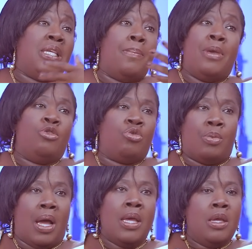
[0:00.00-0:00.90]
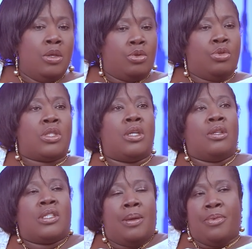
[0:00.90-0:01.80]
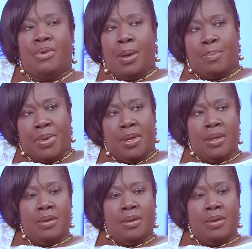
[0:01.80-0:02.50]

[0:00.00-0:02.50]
major man. You should still send me rapping.